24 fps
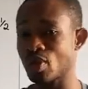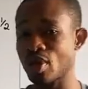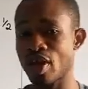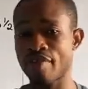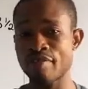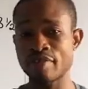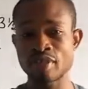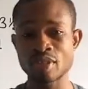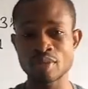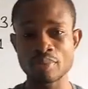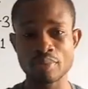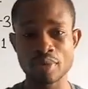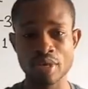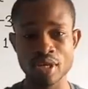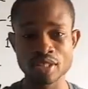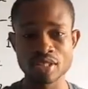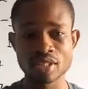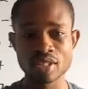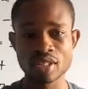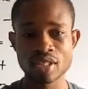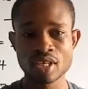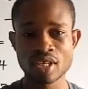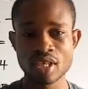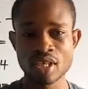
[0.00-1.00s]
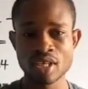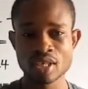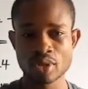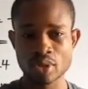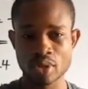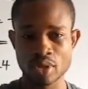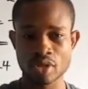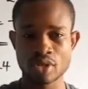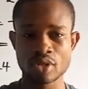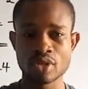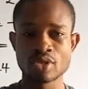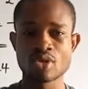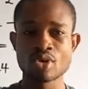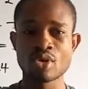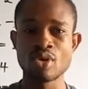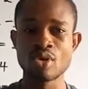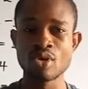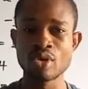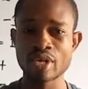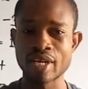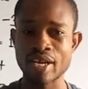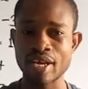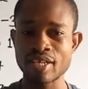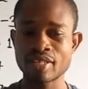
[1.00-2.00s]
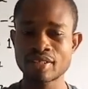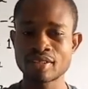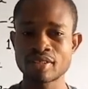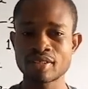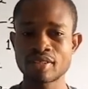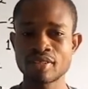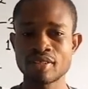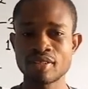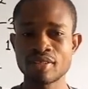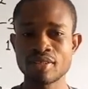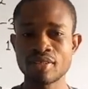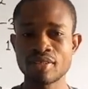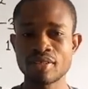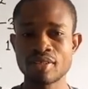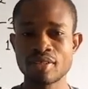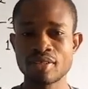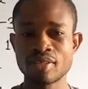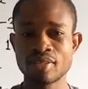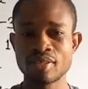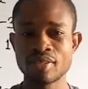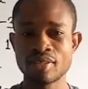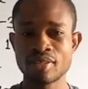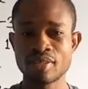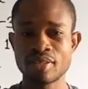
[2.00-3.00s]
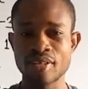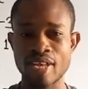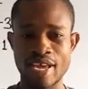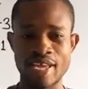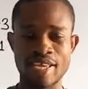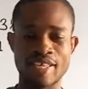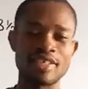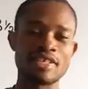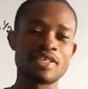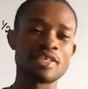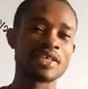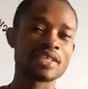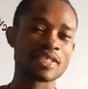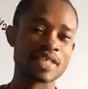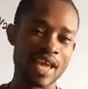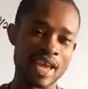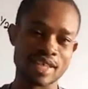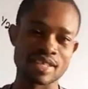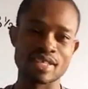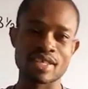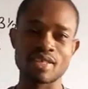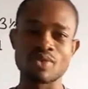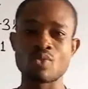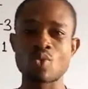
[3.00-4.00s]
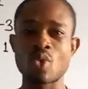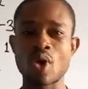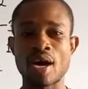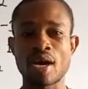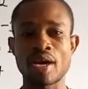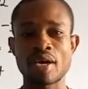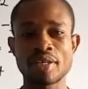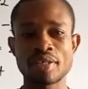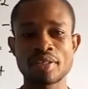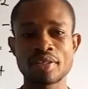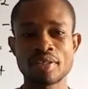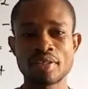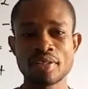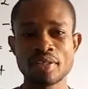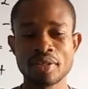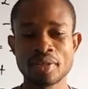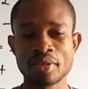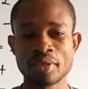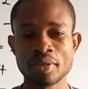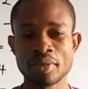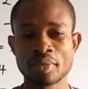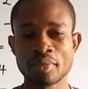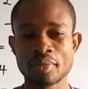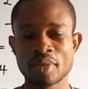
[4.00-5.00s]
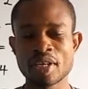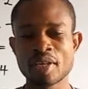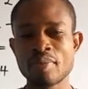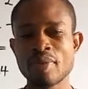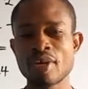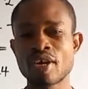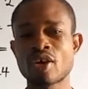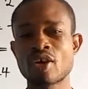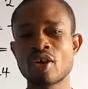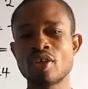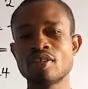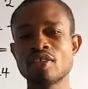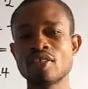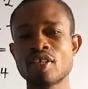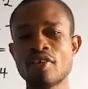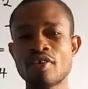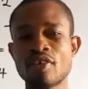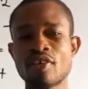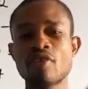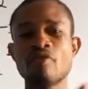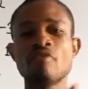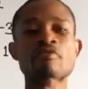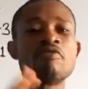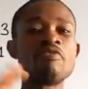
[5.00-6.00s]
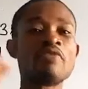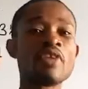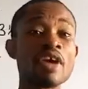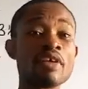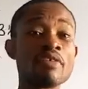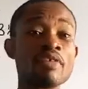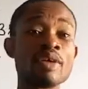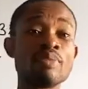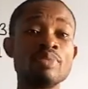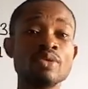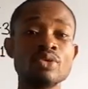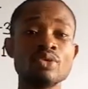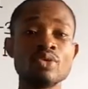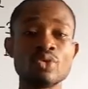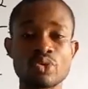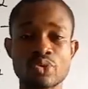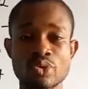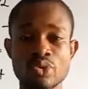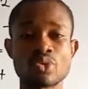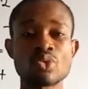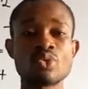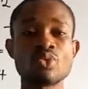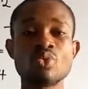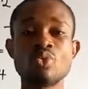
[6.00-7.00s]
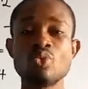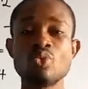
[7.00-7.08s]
we have on the board that we're going to look at, like just X and Y. But it may contain variables